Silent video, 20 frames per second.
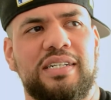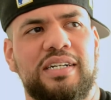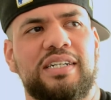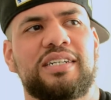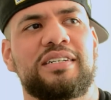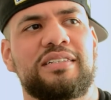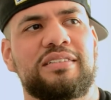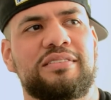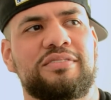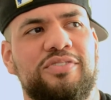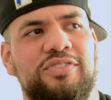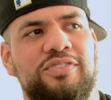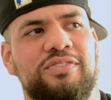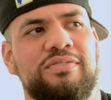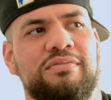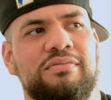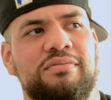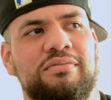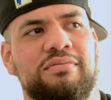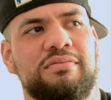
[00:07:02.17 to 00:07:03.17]
of
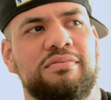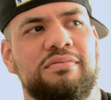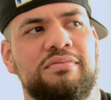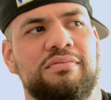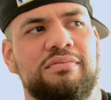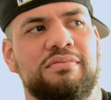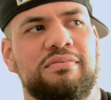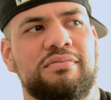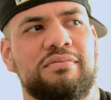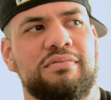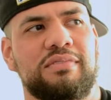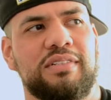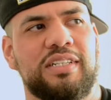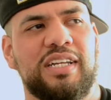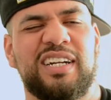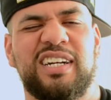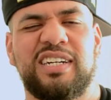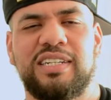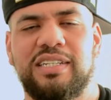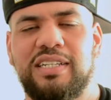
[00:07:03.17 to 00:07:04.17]
the
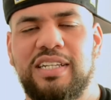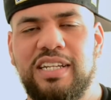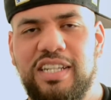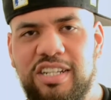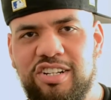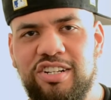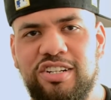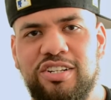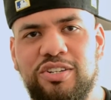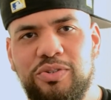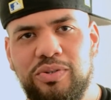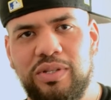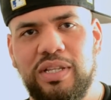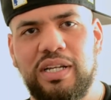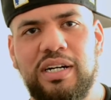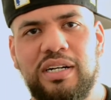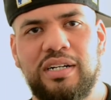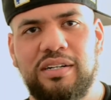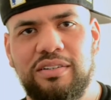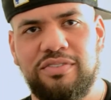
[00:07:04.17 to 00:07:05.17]
conditional
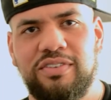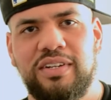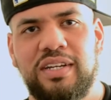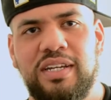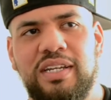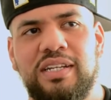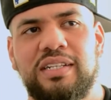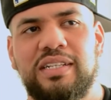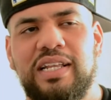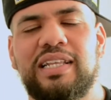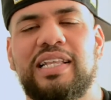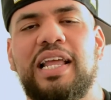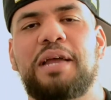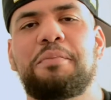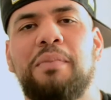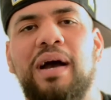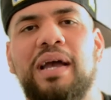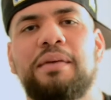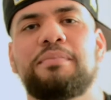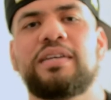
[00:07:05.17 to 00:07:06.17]
love that they
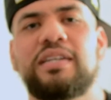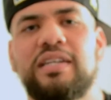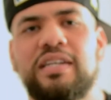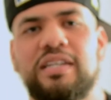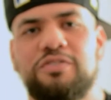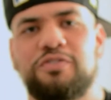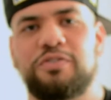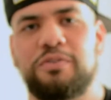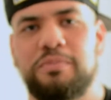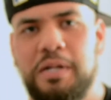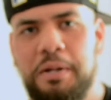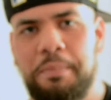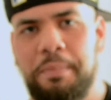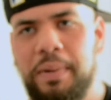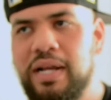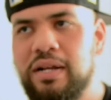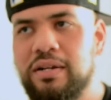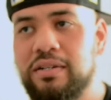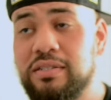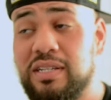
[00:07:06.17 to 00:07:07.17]
might be getting from their
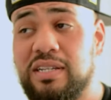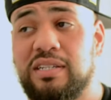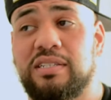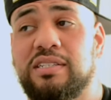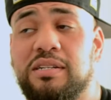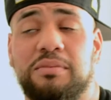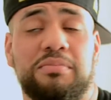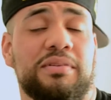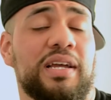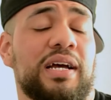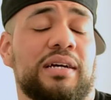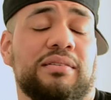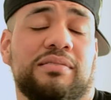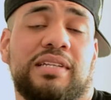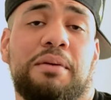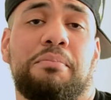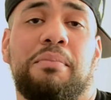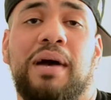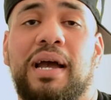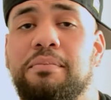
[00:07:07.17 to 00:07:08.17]
parents. And sometimes
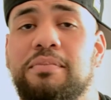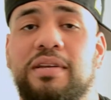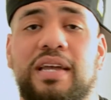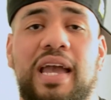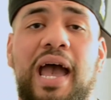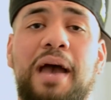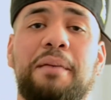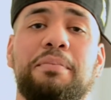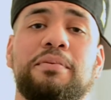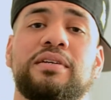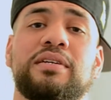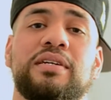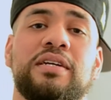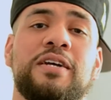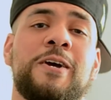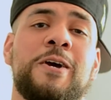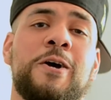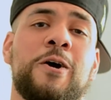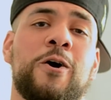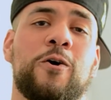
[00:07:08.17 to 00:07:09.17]
that might be happening
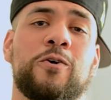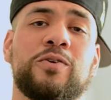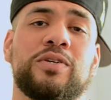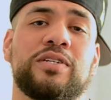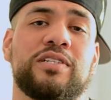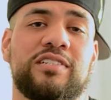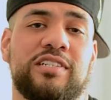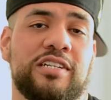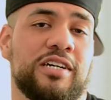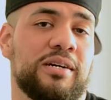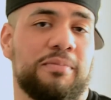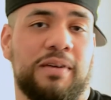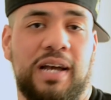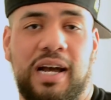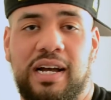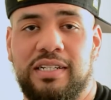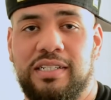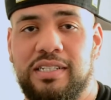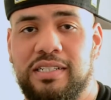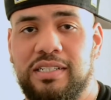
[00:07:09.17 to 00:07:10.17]
on a
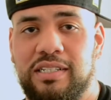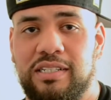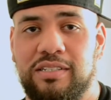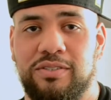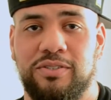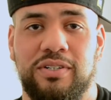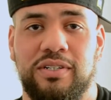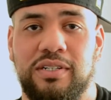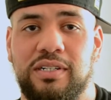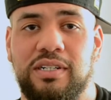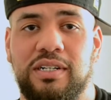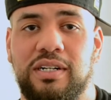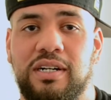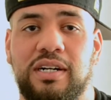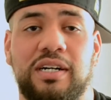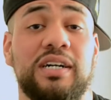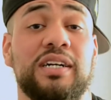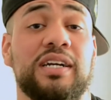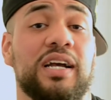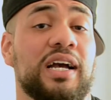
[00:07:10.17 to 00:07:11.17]
subconscious or
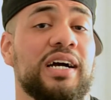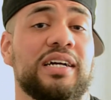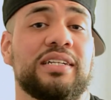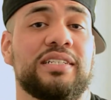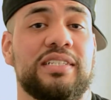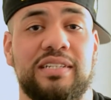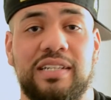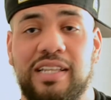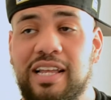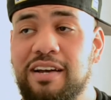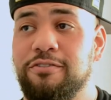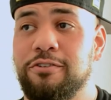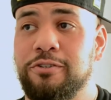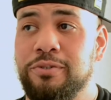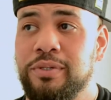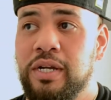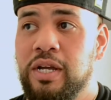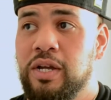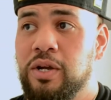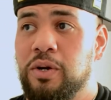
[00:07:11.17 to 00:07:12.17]
unconscious level
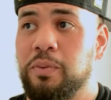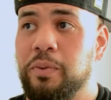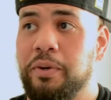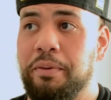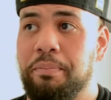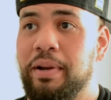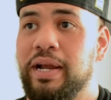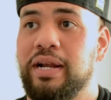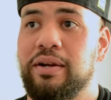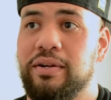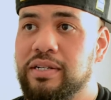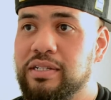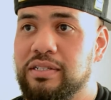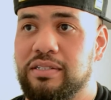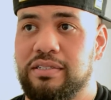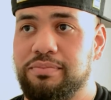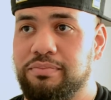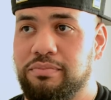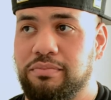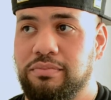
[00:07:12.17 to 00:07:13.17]
where parents